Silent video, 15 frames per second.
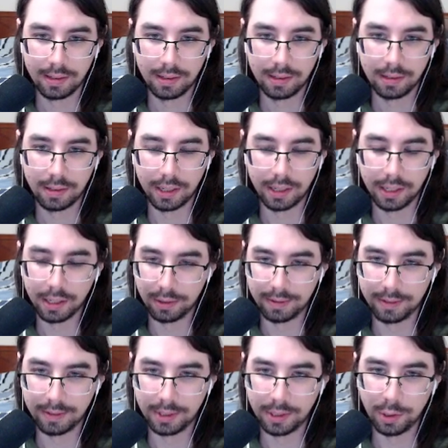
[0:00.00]
trying to go
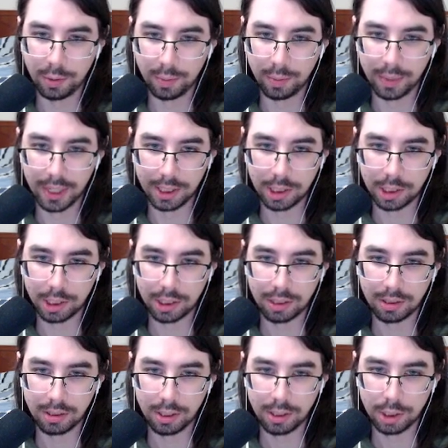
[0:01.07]
for too much
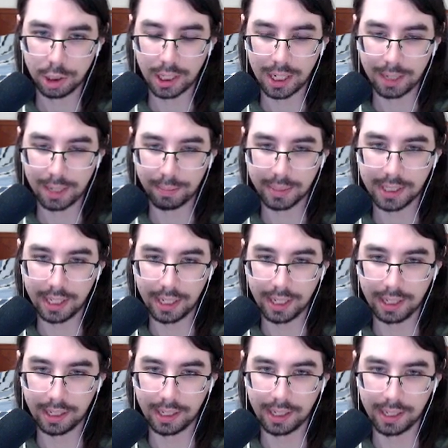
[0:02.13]
shop
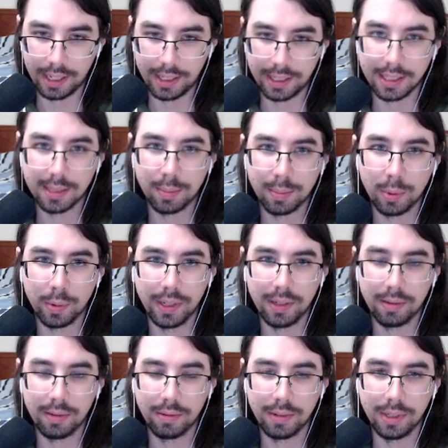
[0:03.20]
scaling at this point
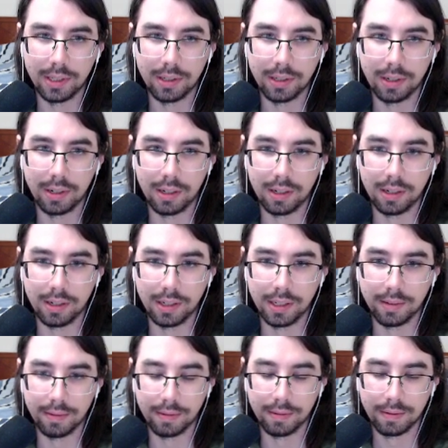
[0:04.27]
when you're
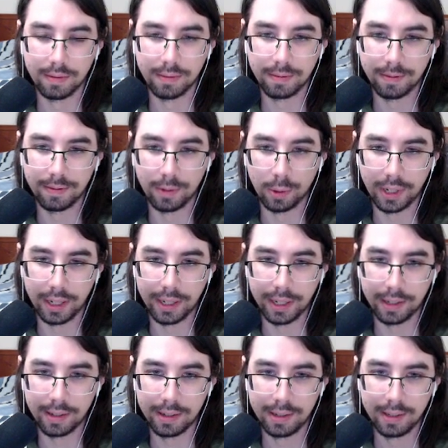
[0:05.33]
on 4
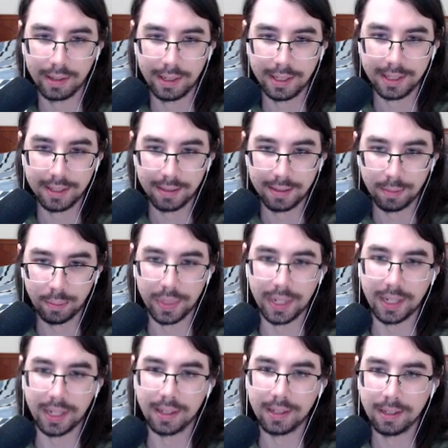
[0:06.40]
health.
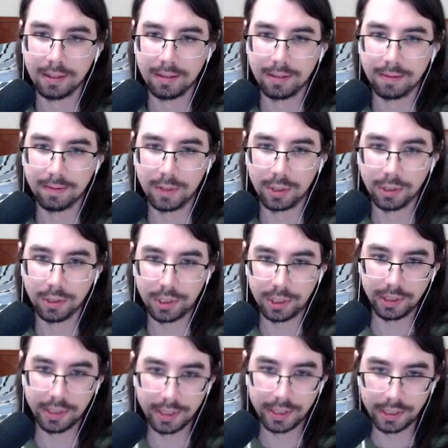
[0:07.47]
But
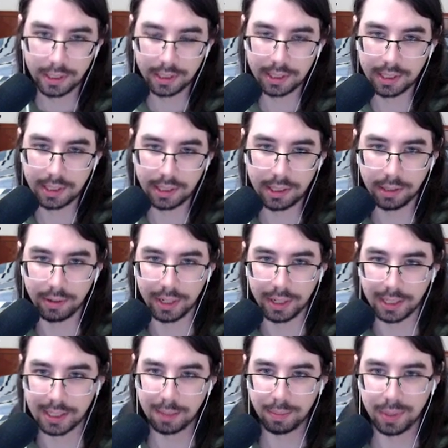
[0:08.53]
Vulture is just such a
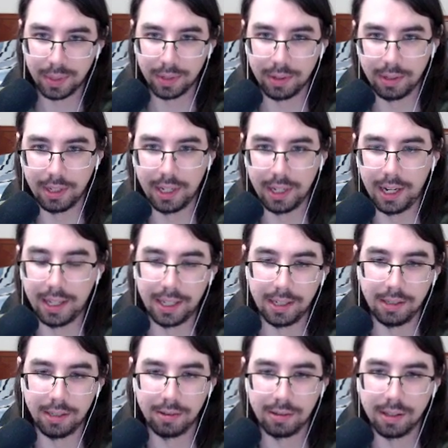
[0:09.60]
great tempo unit, and then
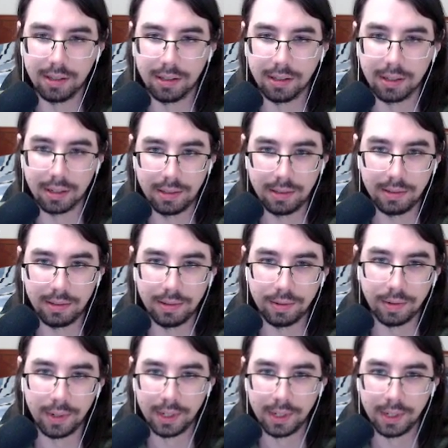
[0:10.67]
you can look to